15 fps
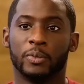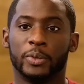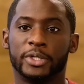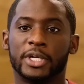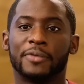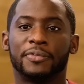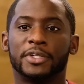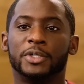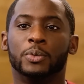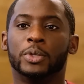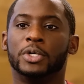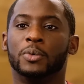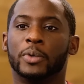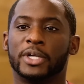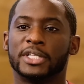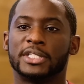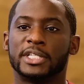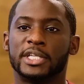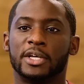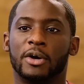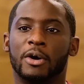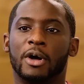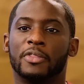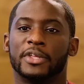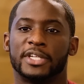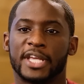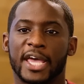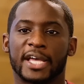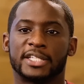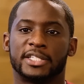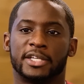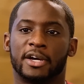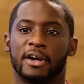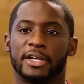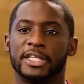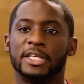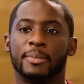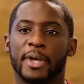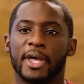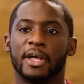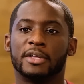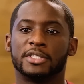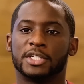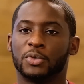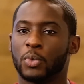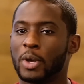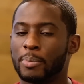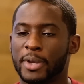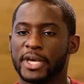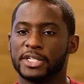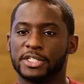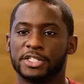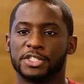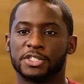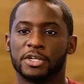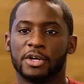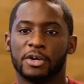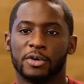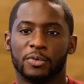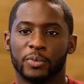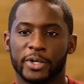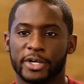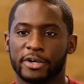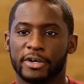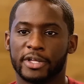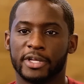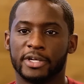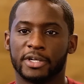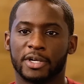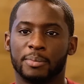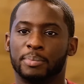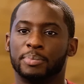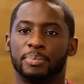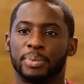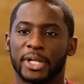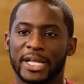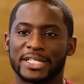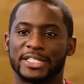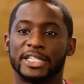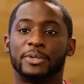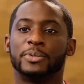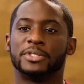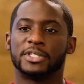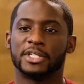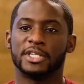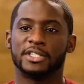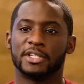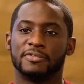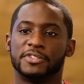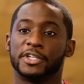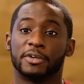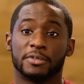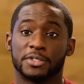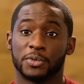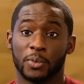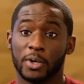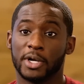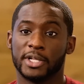We definitely wouldn't want to see all the text in our emails and web pages rendered in complex sequences of zeros and